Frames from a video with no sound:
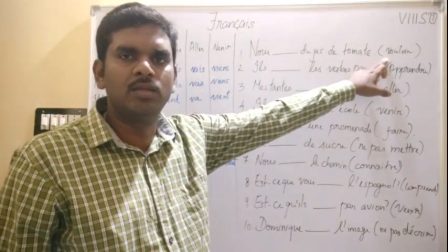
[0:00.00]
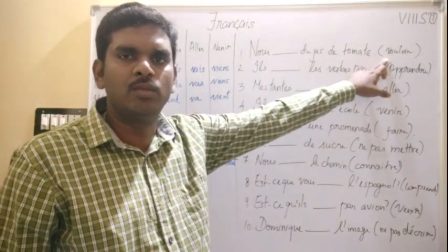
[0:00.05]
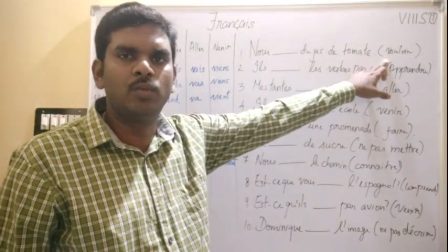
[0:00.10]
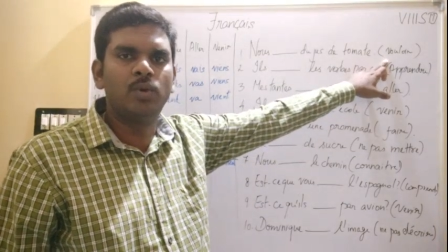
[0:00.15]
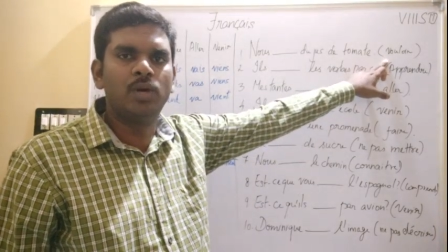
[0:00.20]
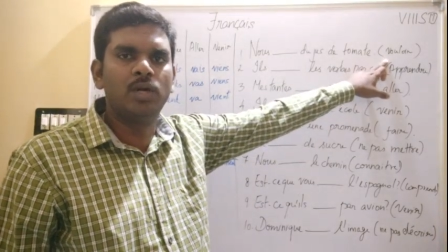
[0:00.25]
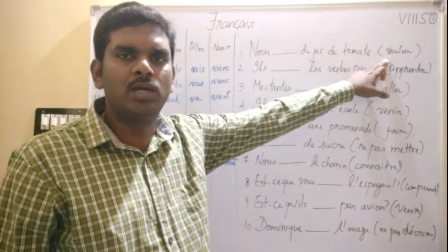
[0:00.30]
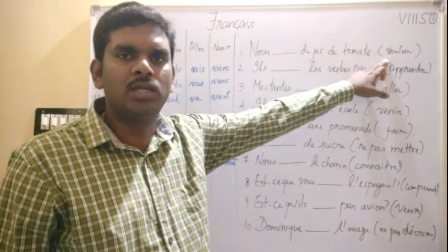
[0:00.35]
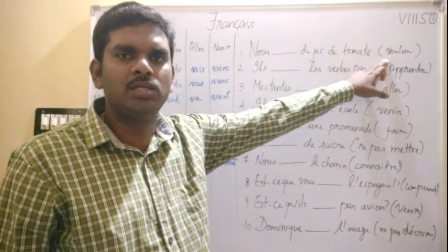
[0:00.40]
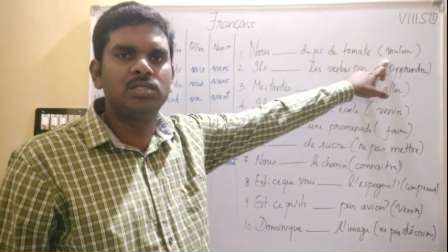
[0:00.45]

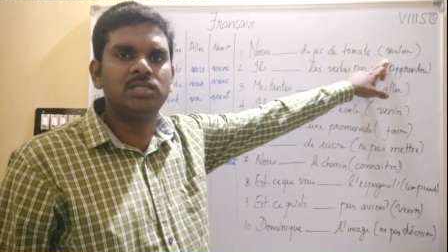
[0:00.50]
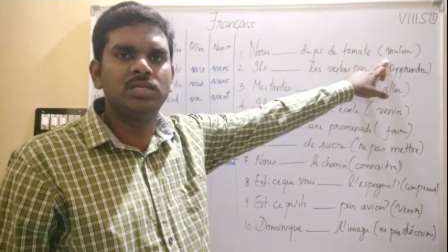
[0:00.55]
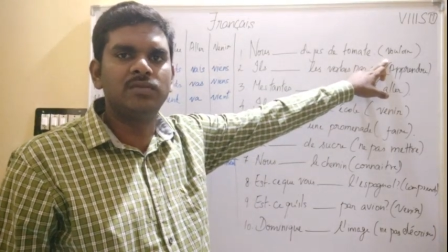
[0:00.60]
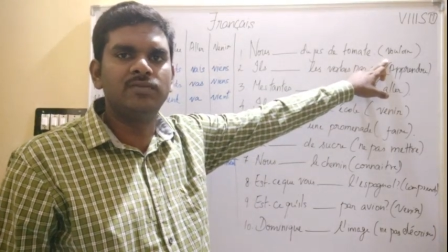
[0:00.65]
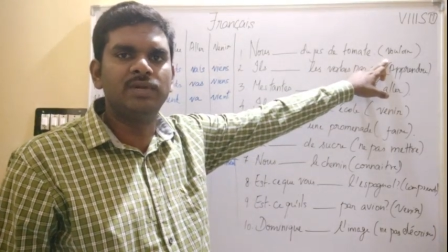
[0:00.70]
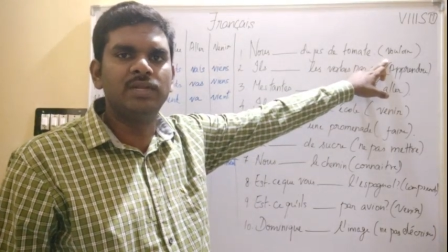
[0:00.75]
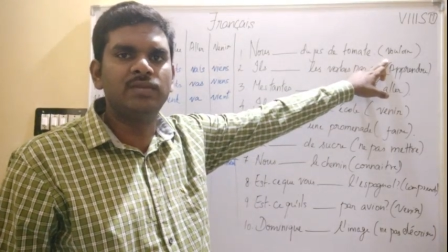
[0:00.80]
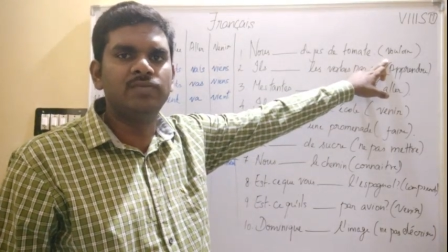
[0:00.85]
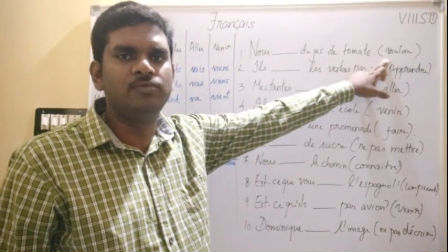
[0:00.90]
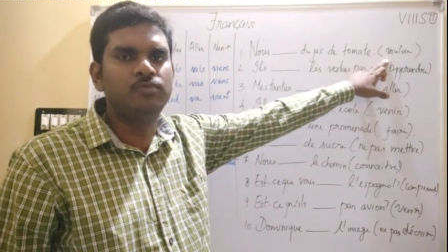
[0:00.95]
What is
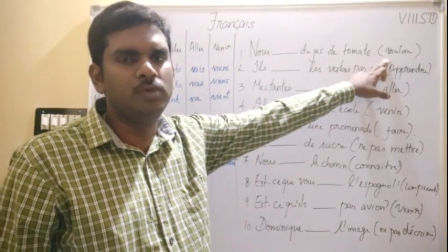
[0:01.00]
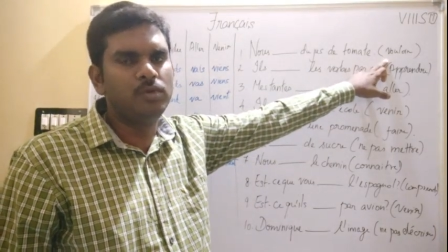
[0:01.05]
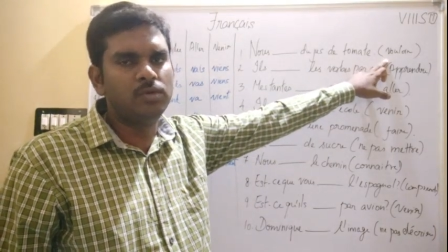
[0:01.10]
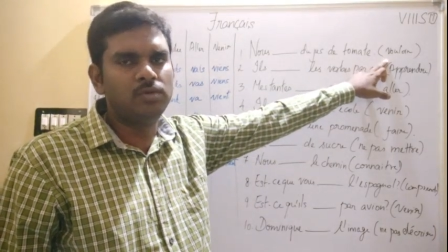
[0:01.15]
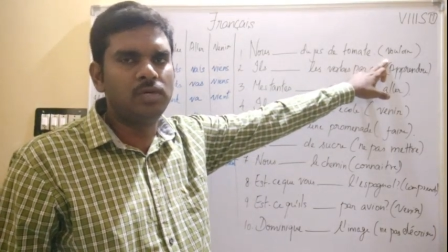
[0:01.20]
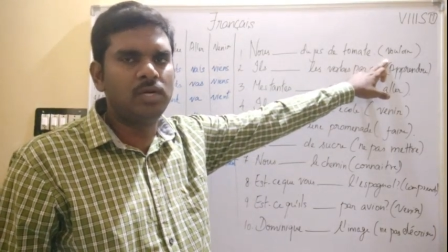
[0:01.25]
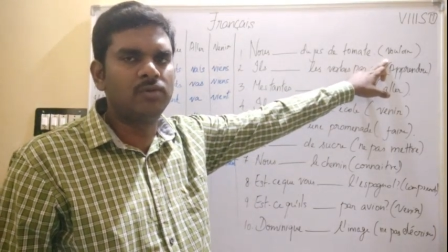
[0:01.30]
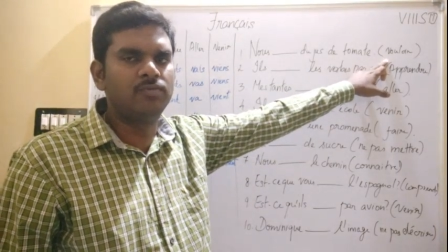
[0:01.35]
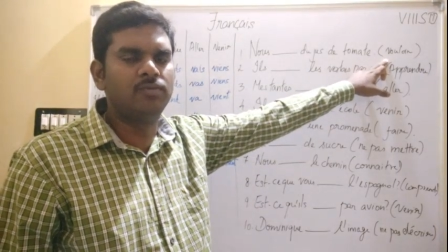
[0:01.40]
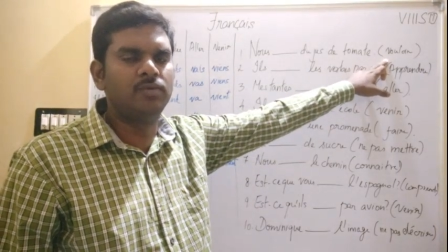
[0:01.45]
given?
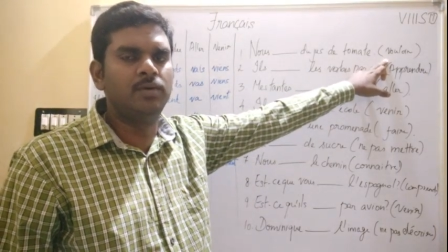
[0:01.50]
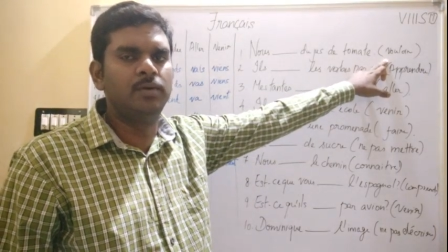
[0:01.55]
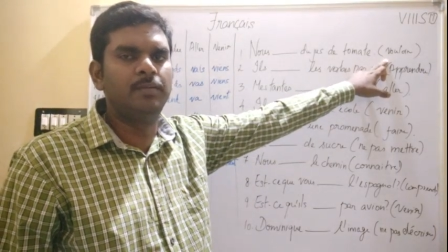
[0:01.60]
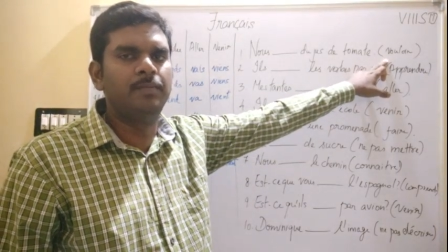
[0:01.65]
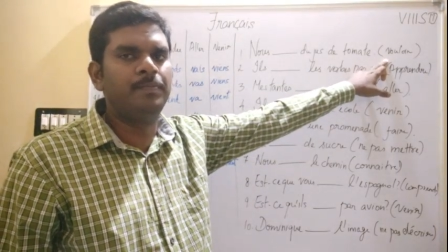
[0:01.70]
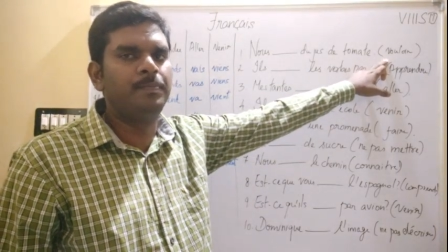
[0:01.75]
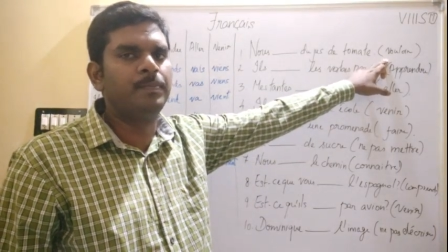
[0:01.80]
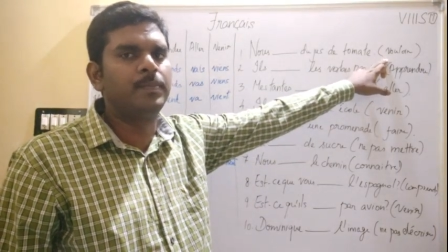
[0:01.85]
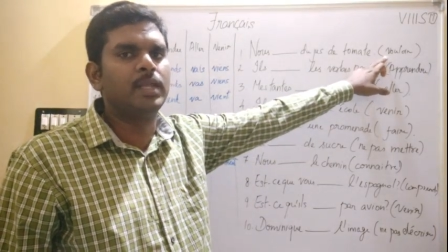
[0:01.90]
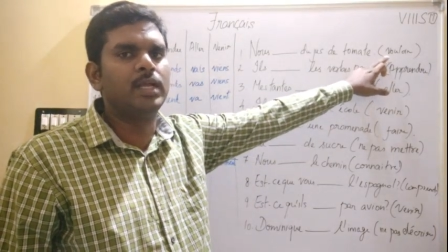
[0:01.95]
Vouloir verb.